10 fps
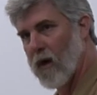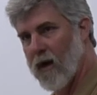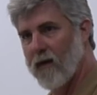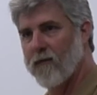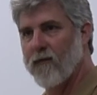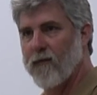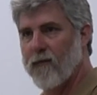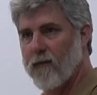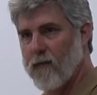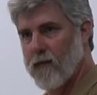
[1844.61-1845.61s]
of
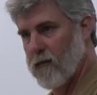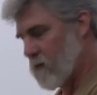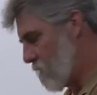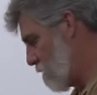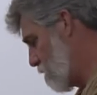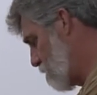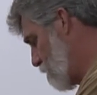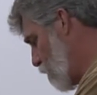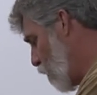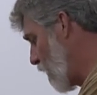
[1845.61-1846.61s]

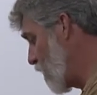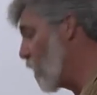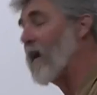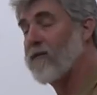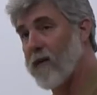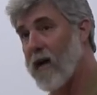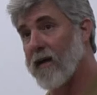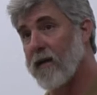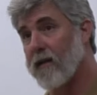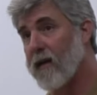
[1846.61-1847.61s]
what you might
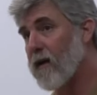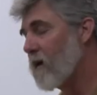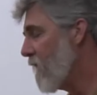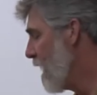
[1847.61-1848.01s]
find in there.